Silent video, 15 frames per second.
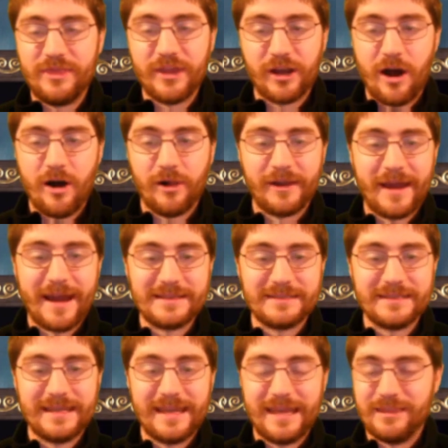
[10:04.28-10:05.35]
the
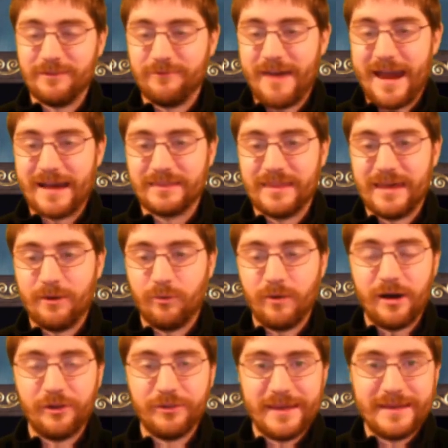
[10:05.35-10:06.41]
colonizing and the fact that,
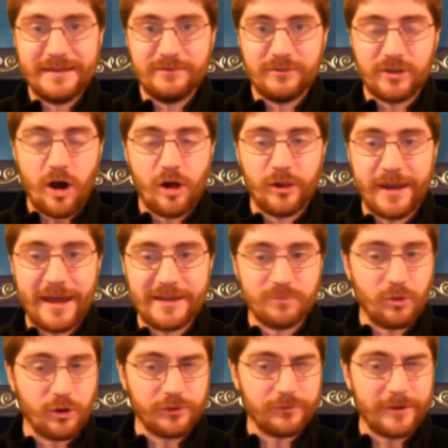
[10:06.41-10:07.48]
well, they colonized
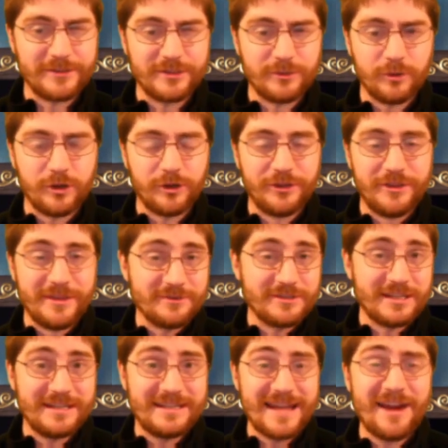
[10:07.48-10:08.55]
more than the rest of the world, and there was
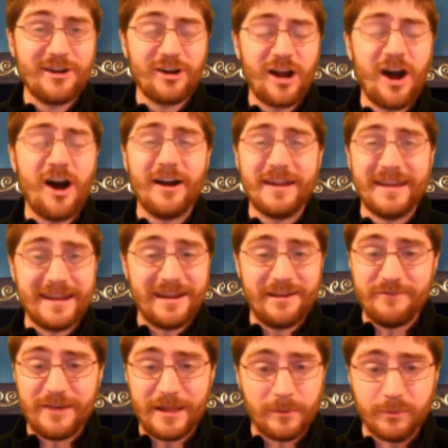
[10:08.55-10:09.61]
an entire continent
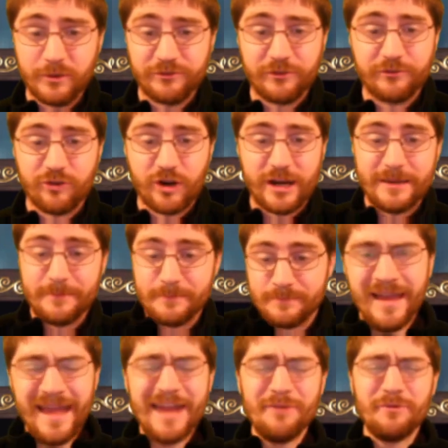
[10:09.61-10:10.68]
available for free.
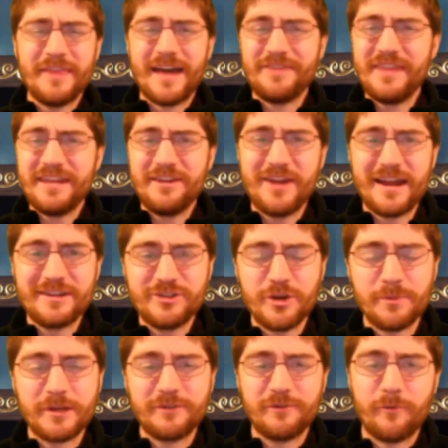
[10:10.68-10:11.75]
And with that, thank you guys so
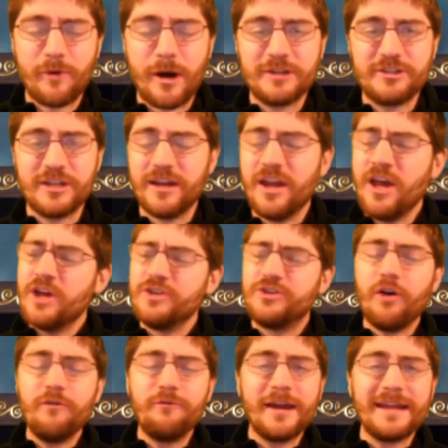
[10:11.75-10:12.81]
much for watching.
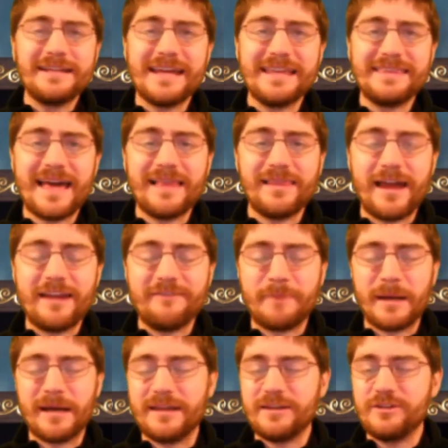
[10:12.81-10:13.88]
Don't forget to hit that like
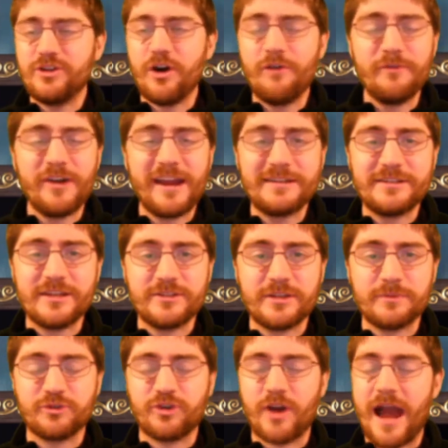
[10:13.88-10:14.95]
button. Don't forget to
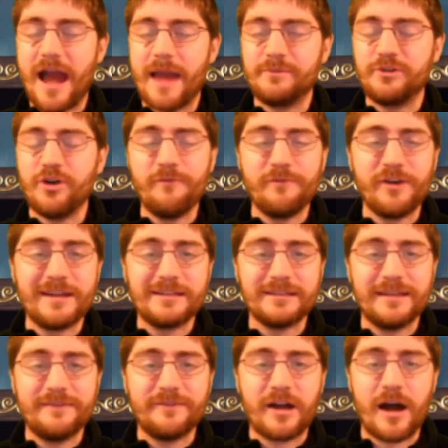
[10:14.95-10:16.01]
subscribe. Don't forget to
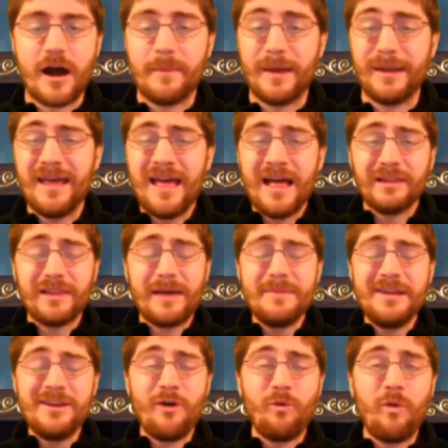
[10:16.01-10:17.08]
leave a comment. Let me
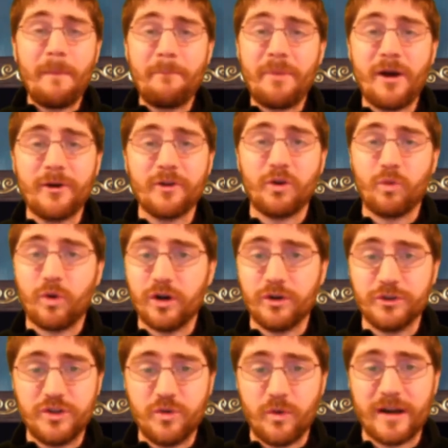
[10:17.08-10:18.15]
know what part of the
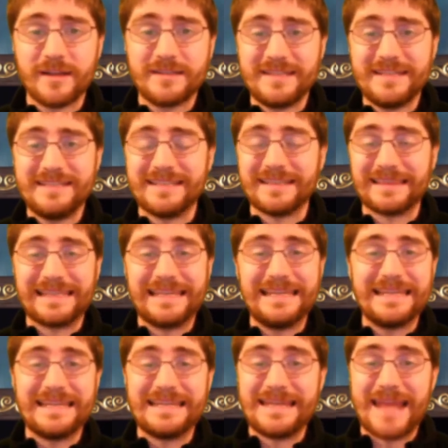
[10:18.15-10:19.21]
world you want to see
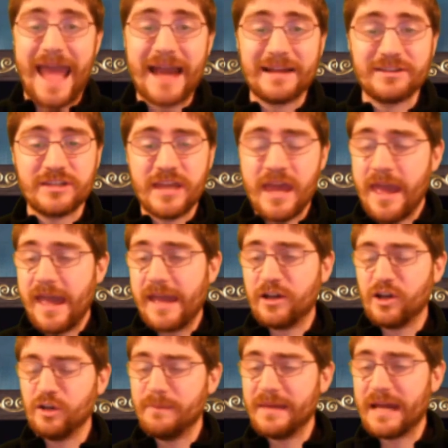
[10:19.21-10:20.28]
deleted next. It
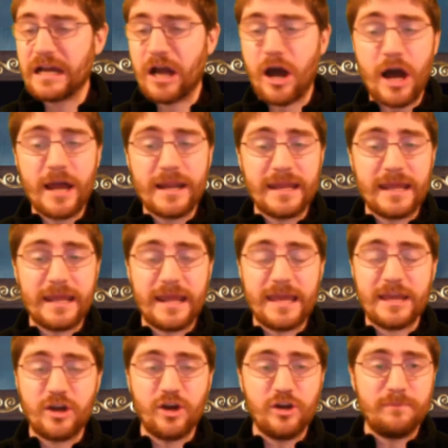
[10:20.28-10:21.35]
could be a continent.
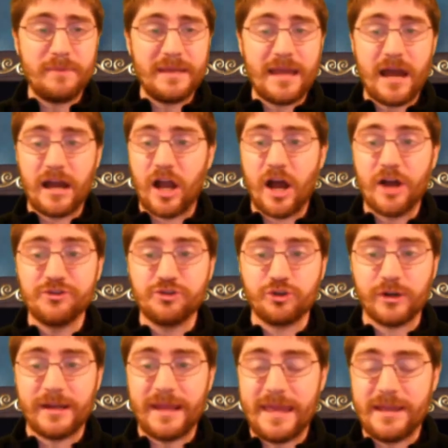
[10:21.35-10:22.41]
It could be a
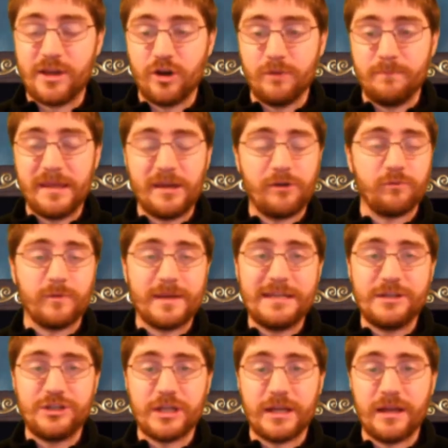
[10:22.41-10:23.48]
country. It could be a
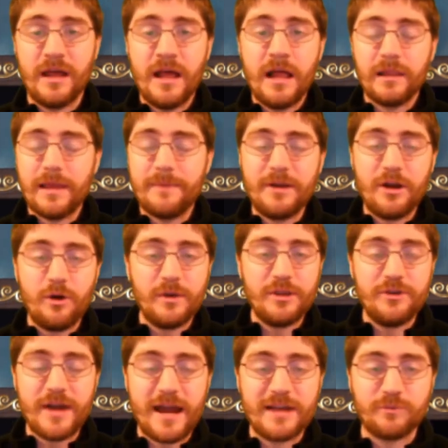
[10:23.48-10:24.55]
region. Let me know what
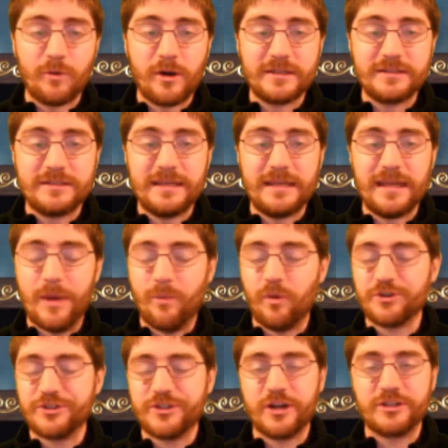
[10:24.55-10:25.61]
you guys want to see, and we'll
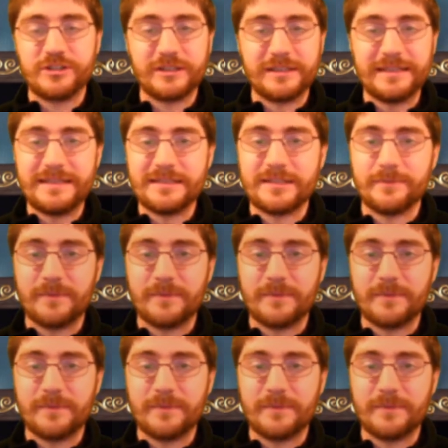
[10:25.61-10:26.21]
start deleting some